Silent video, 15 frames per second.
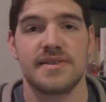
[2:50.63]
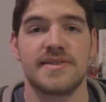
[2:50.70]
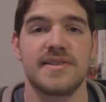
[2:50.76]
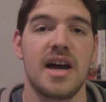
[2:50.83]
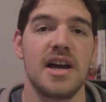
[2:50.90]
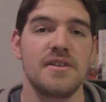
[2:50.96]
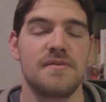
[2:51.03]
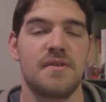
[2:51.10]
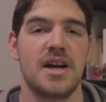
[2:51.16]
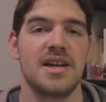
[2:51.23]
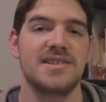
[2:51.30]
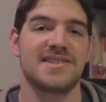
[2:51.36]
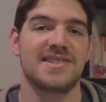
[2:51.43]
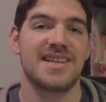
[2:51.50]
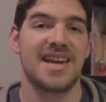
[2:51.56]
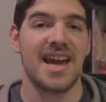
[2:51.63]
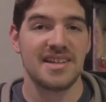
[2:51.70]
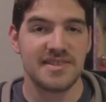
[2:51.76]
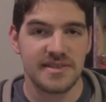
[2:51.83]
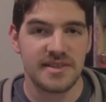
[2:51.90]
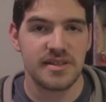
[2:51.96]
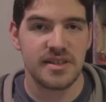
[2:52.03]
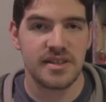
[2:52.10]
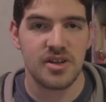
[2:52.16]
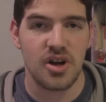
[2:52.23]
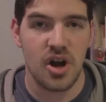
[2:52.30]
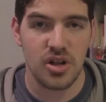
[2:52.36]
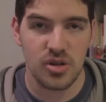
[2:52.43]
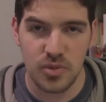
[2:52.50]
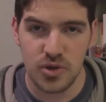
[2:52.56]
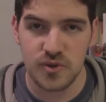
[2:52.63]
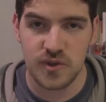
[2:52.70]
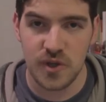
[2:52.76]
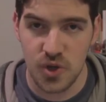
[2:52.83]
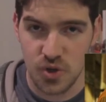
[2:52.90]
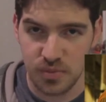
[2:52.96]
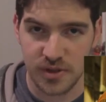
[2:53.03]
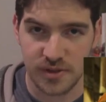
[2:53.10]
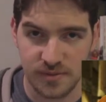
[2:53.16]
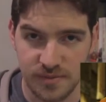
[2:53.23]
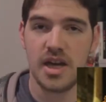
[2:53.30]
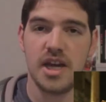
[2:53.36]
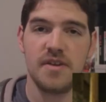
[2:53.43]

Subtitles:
Sci-fi is canceling Almost Human.